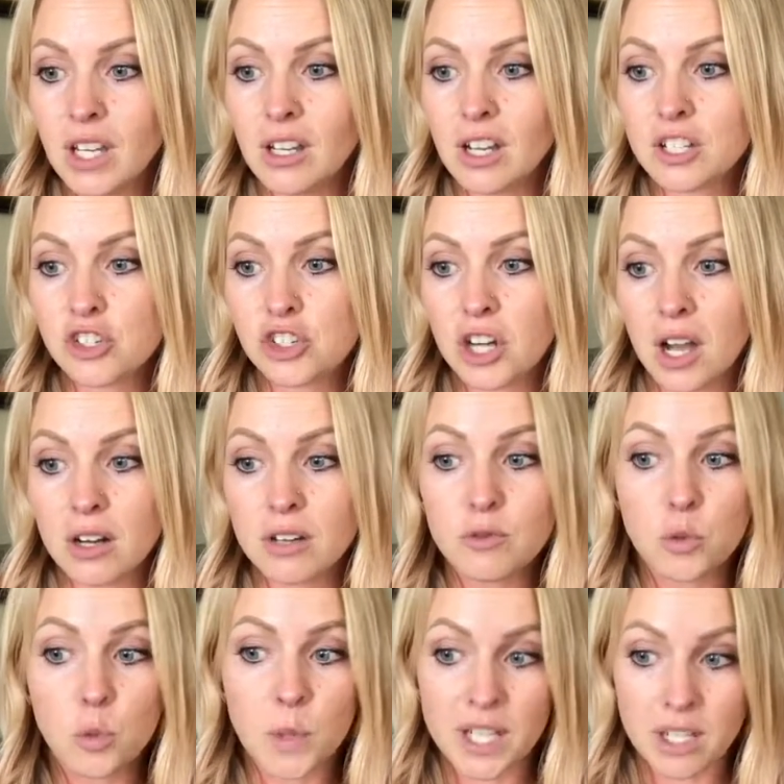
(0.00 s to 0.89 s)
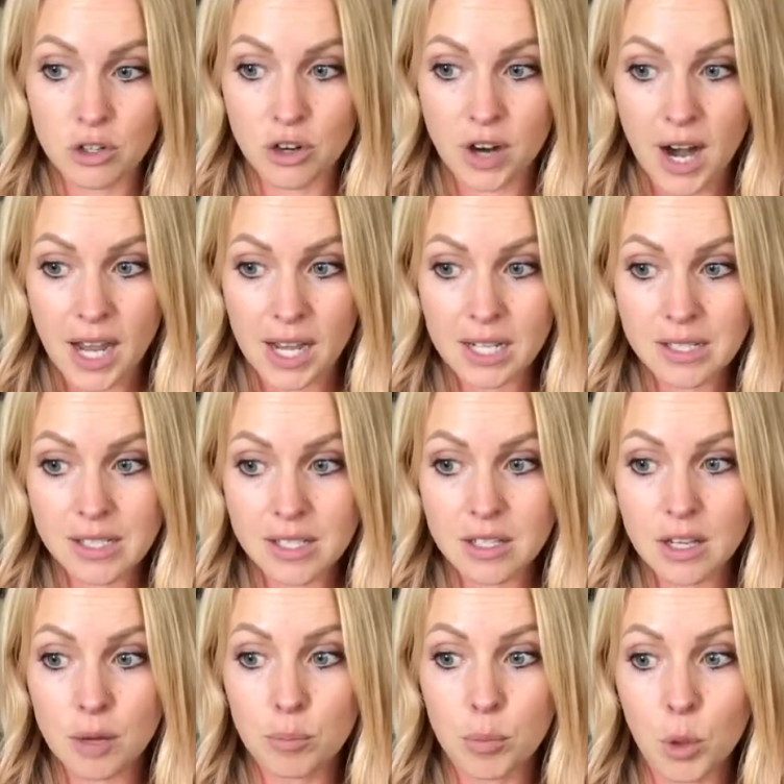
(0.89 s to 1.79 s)
a shot of
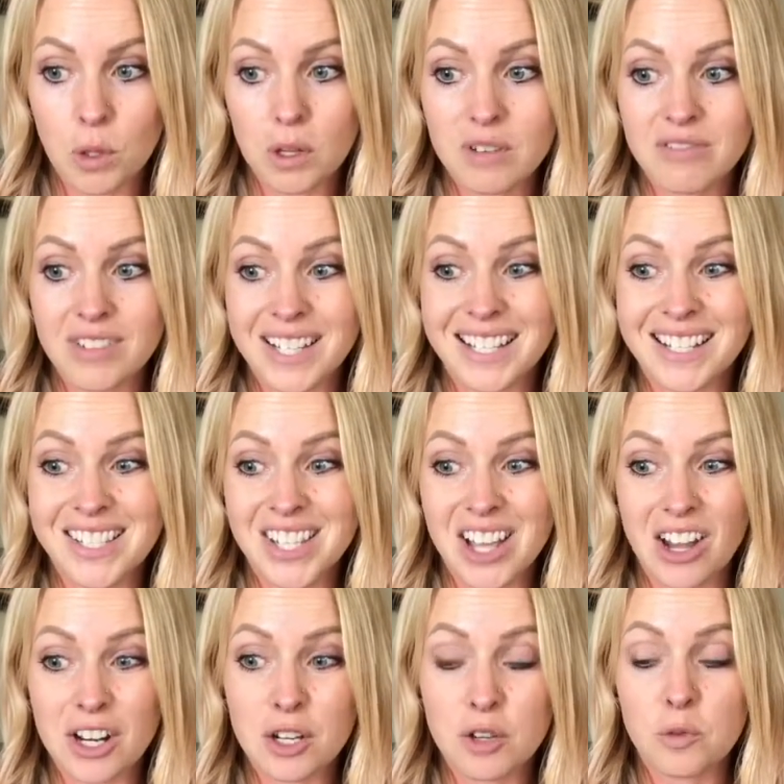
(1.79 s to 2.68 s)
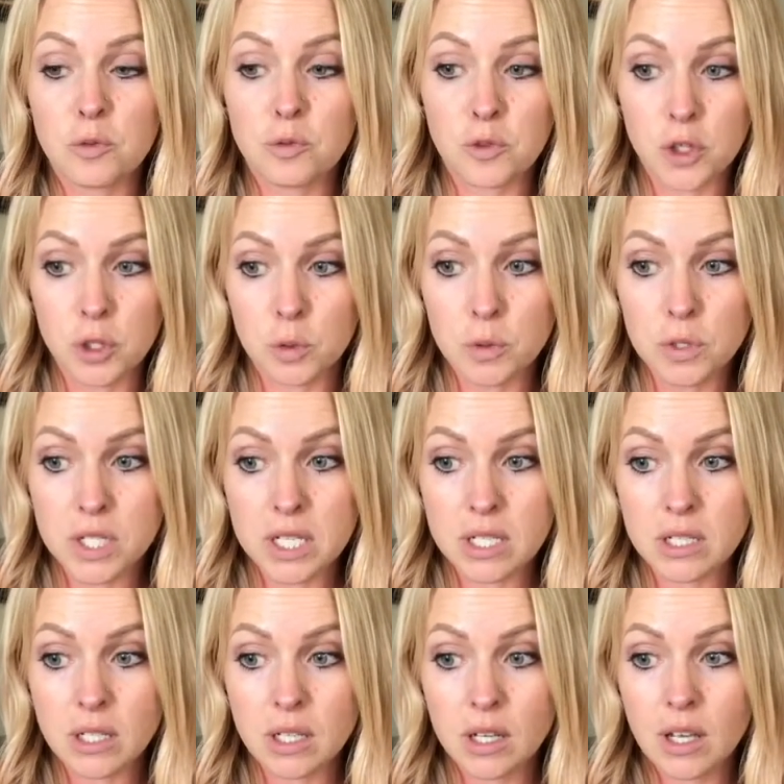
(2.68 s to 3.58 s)
wheatgrass, a bowl of exotic
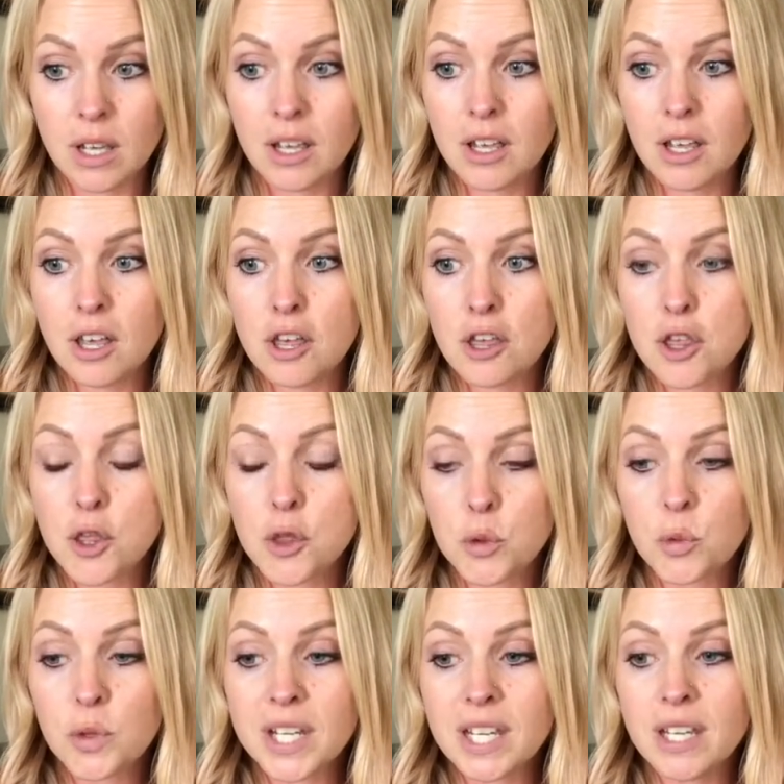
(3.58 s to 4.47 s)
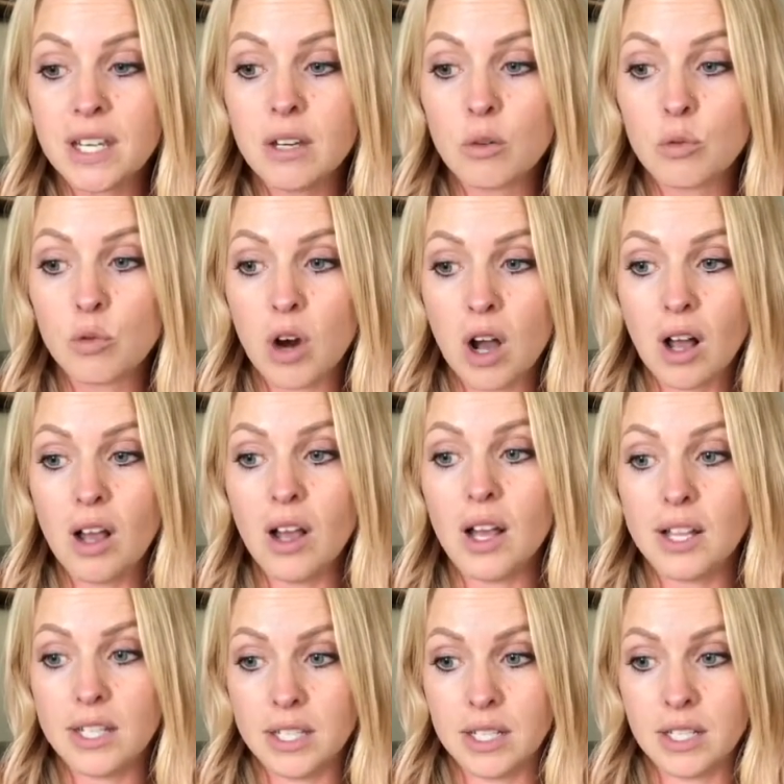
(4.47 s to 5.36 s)
fruit, 3 raw
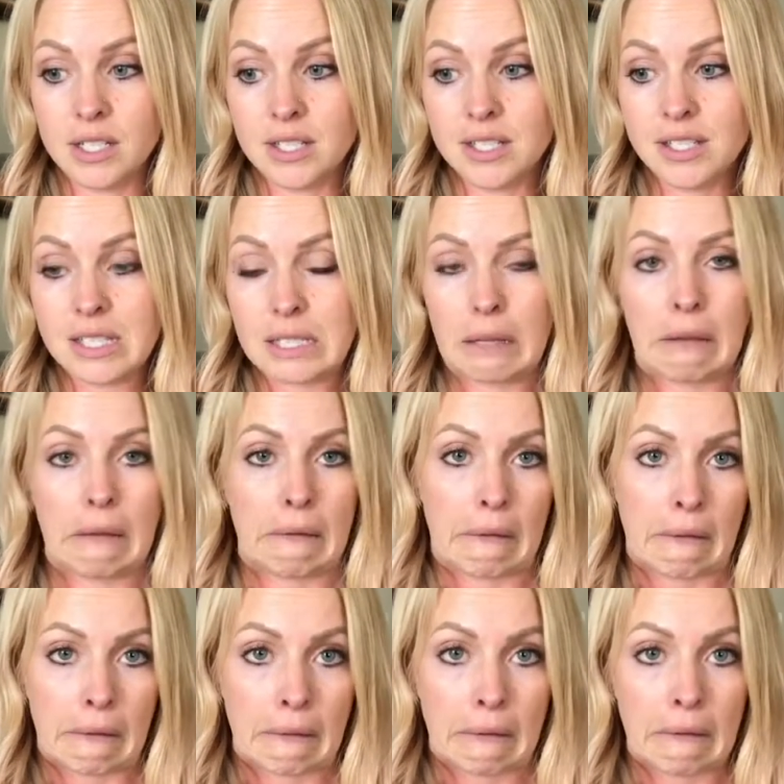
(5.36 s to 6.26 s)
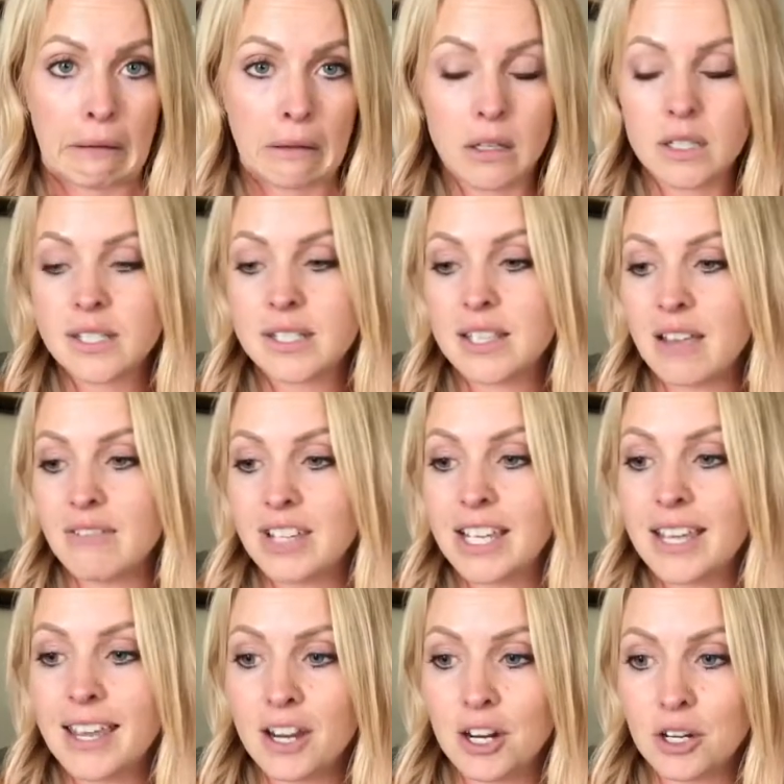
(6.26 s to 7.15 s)
onions,
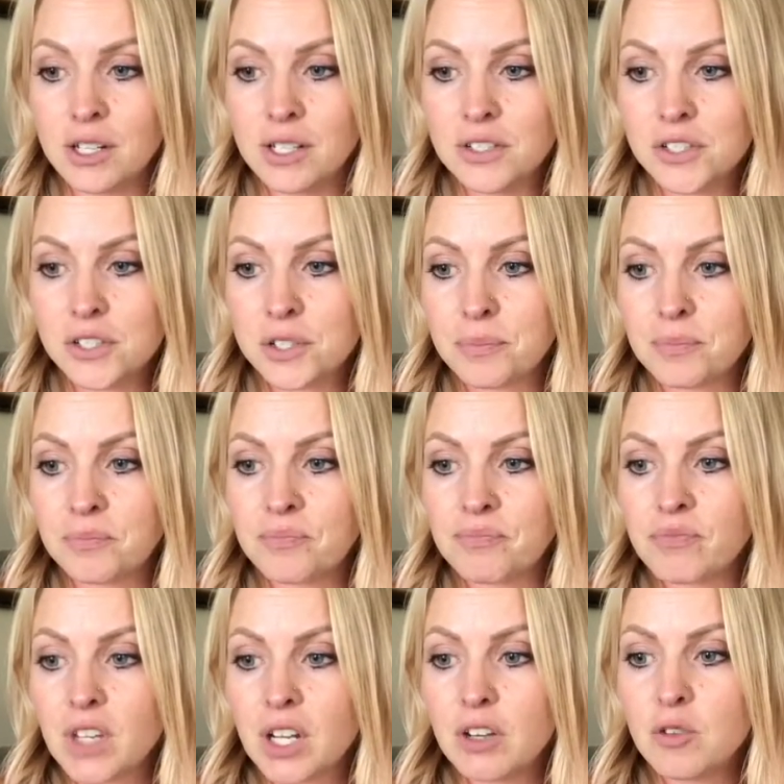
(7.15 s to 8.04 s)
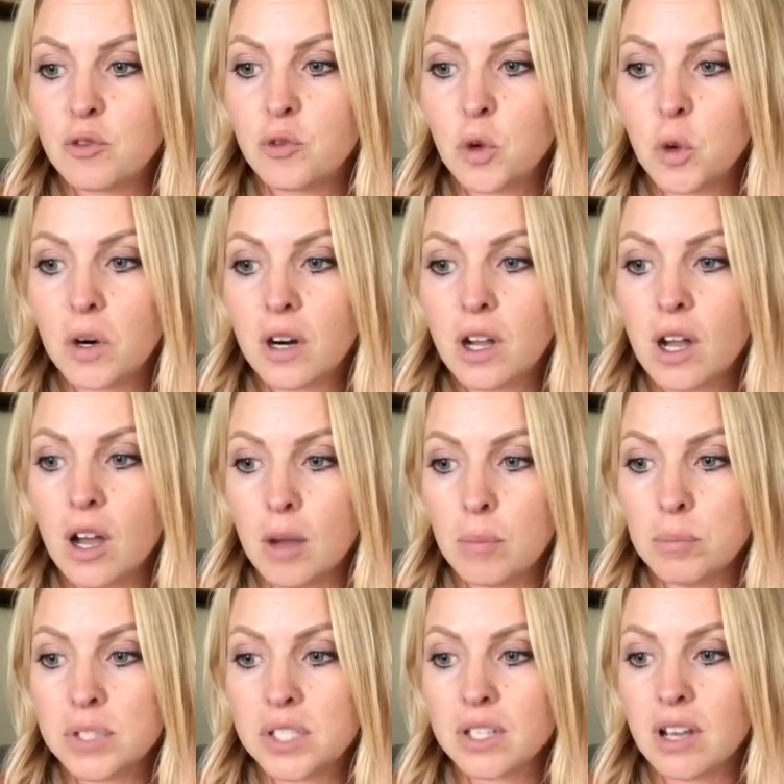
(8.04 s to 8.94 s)
7 carrots, 4
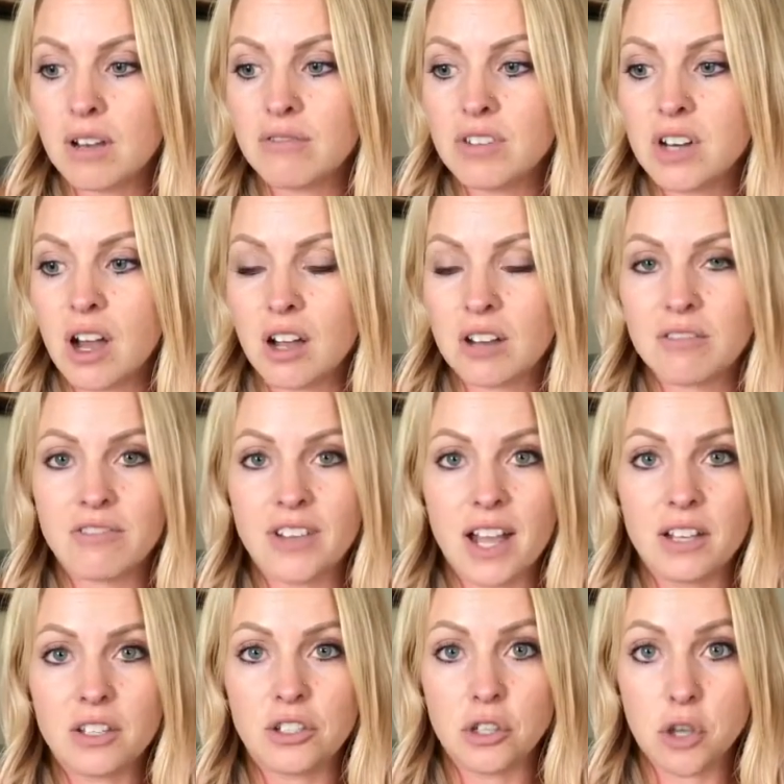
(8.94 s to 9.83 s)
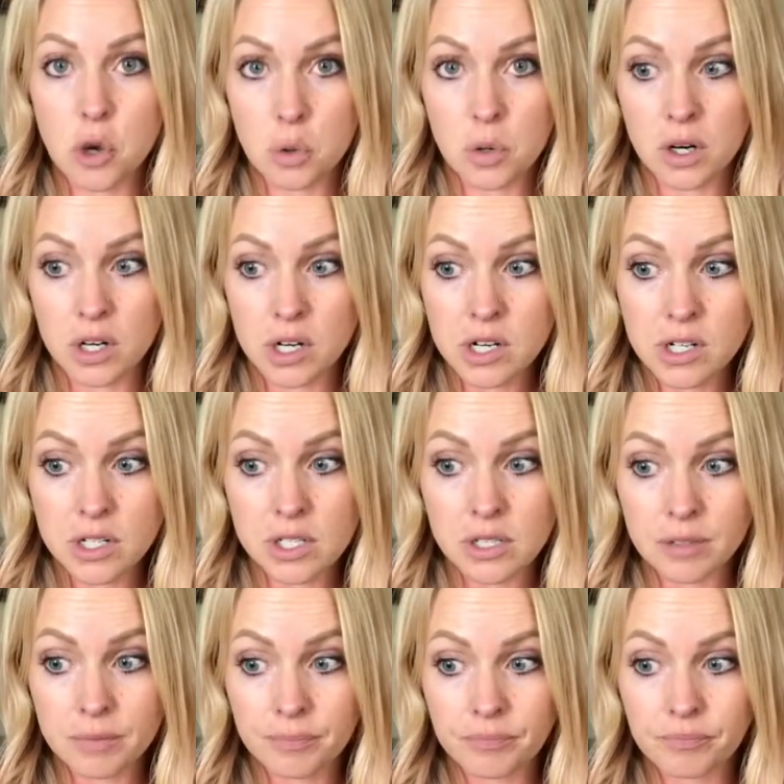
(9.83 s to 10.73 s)
cups of non-fat yogurt,